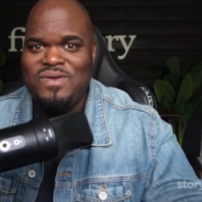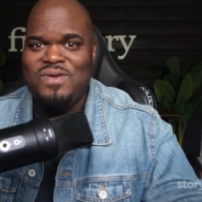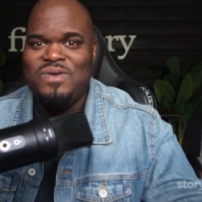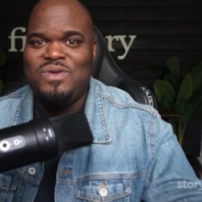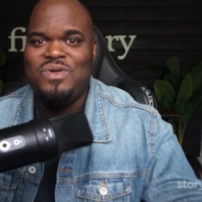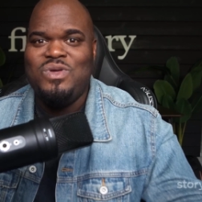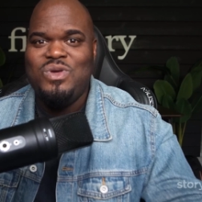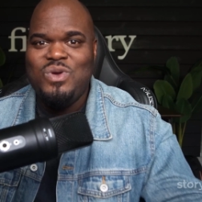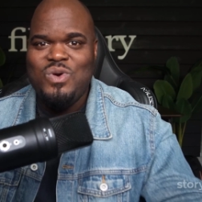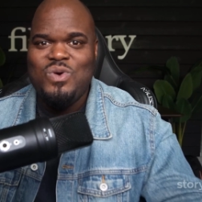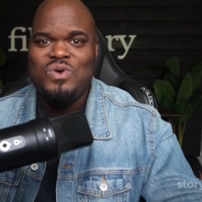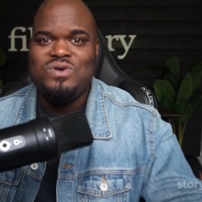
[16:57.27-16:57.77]

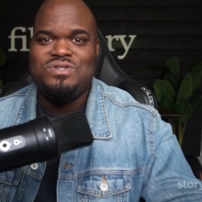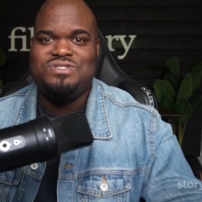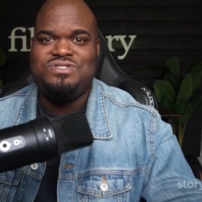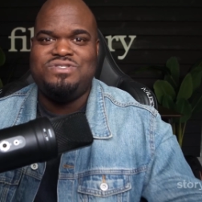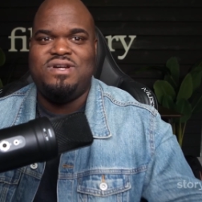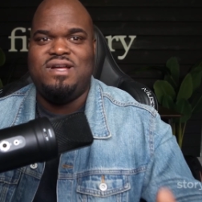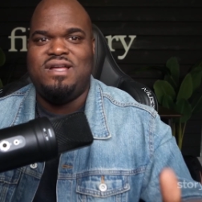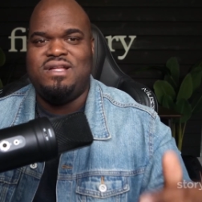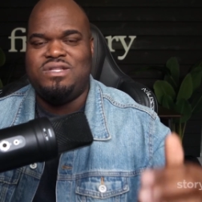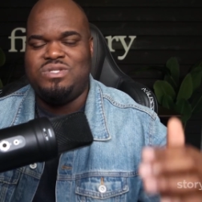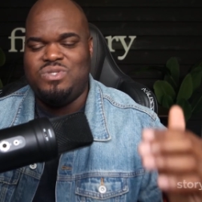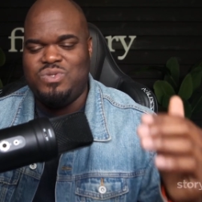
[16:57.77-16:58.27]
You're
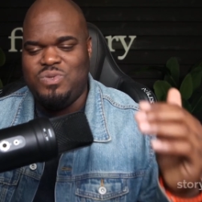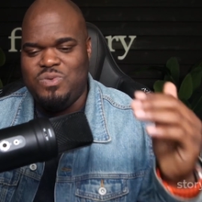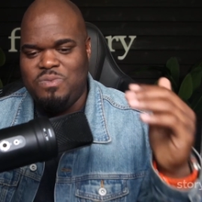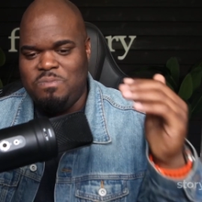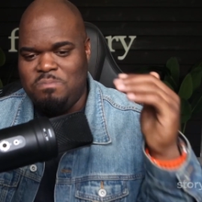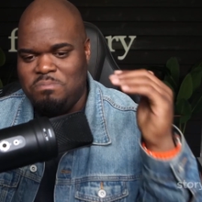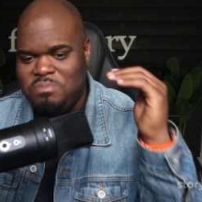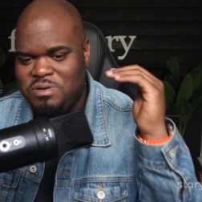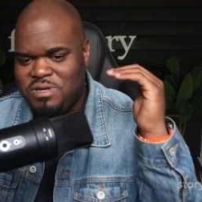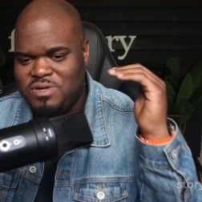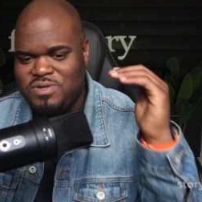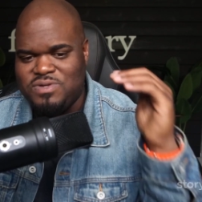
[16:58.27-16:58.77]
trying to
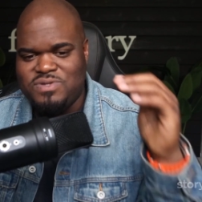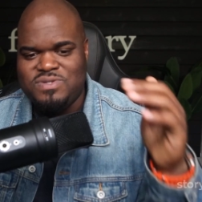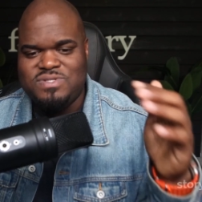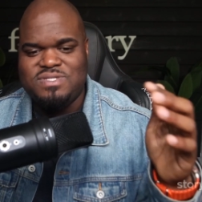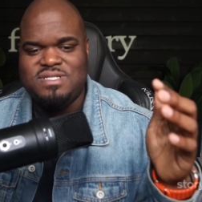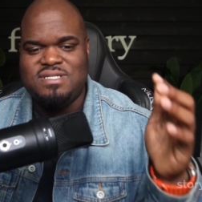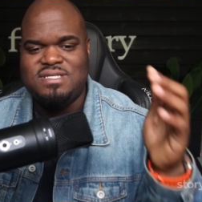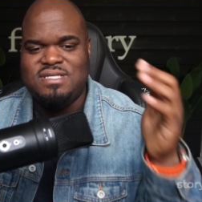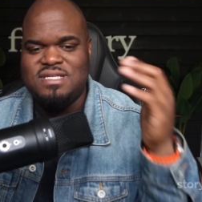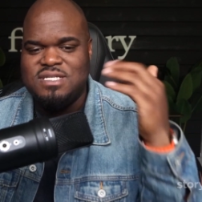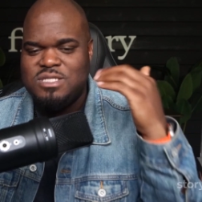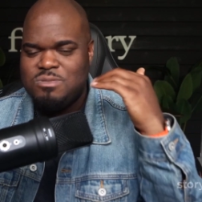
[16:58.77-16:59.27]

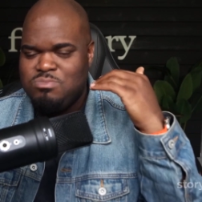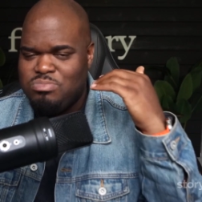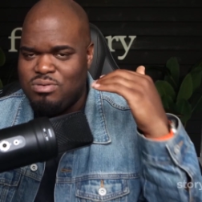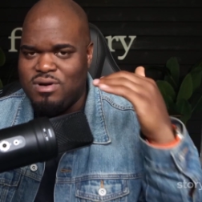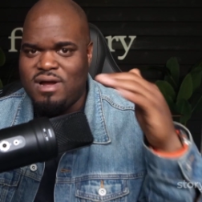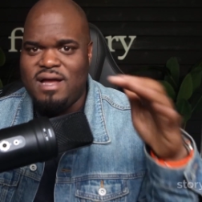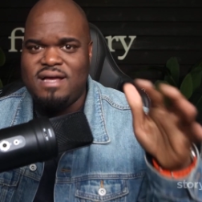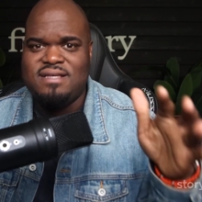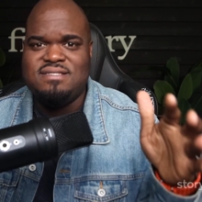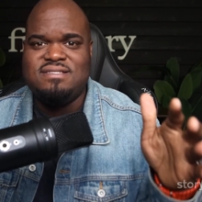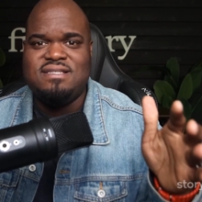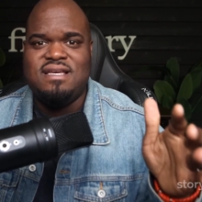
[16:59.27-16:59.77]
build this
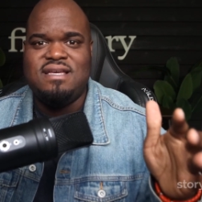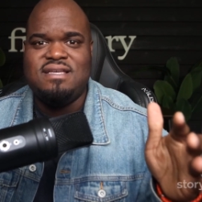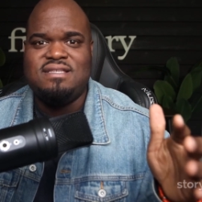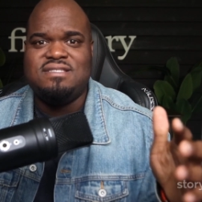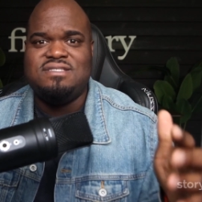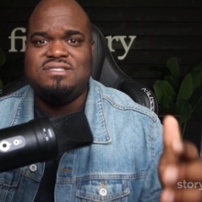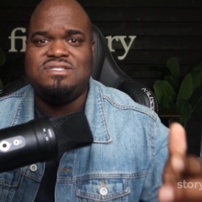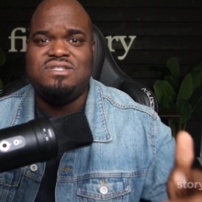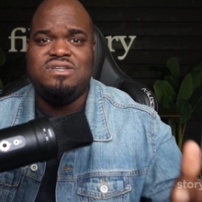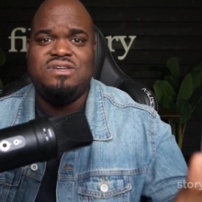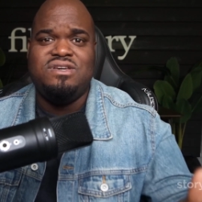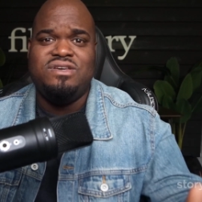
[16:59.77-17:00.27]

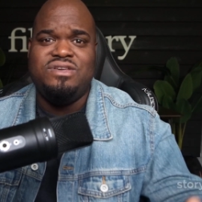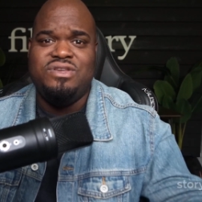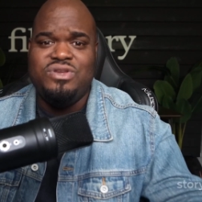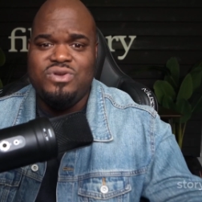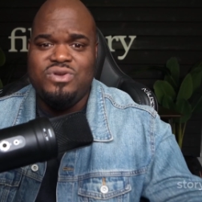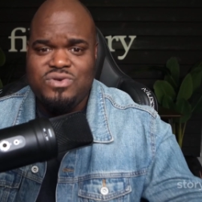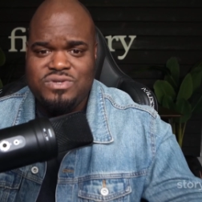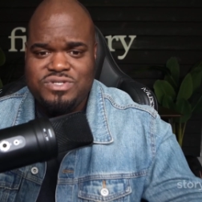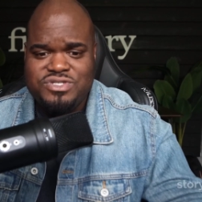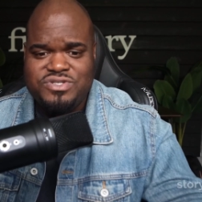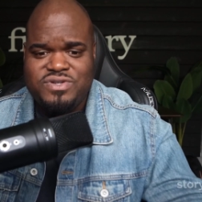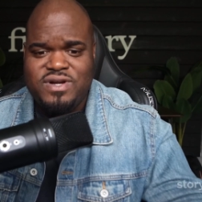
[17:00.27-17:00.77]
process.
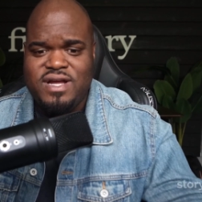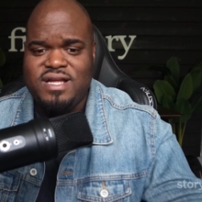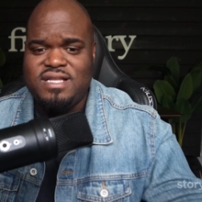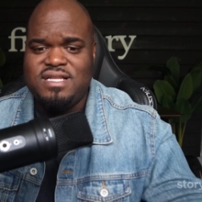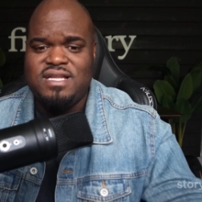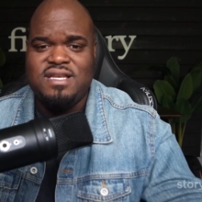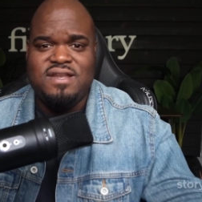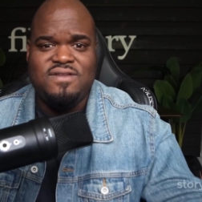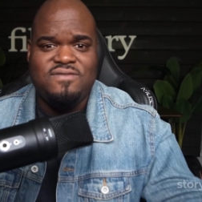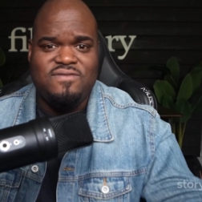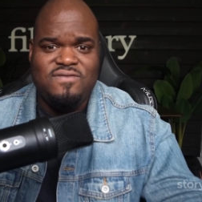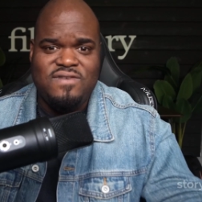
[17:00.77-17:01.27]
You're trying to
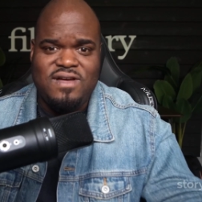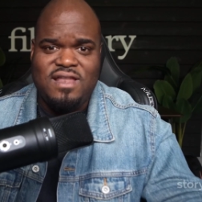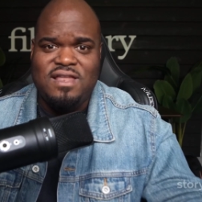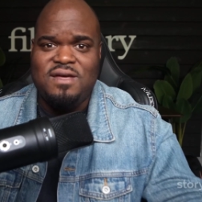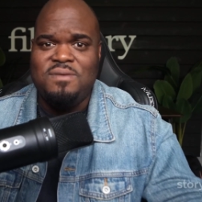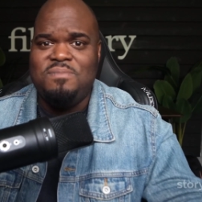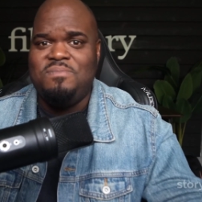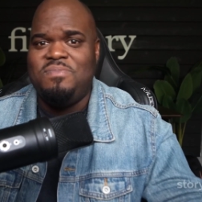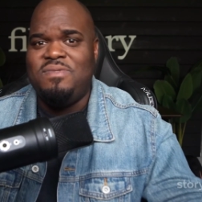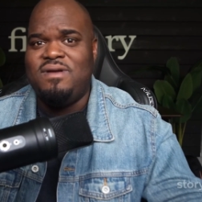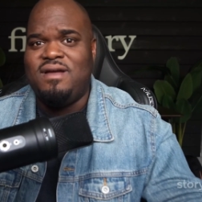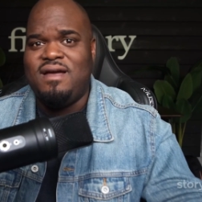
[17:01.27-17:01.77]

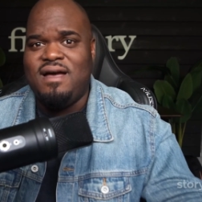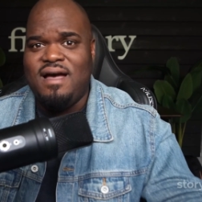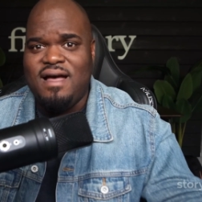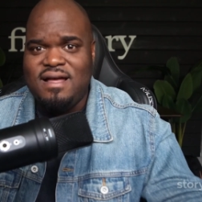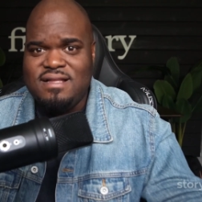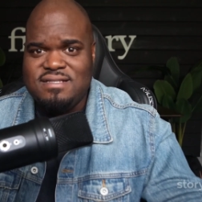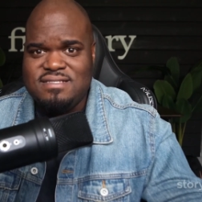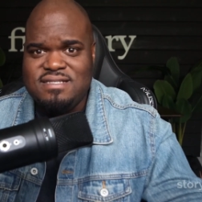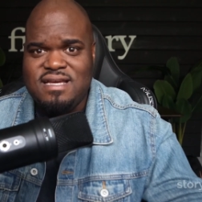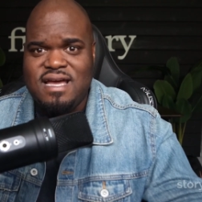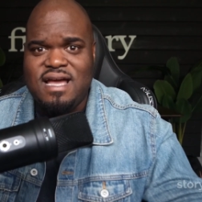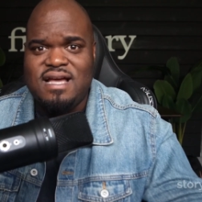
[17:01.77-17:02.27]
develop the
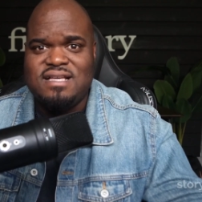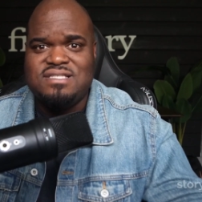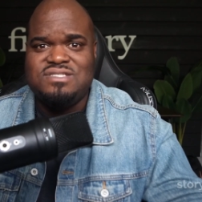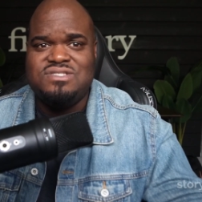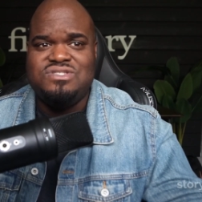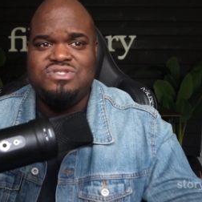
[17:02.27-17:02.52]
contacts.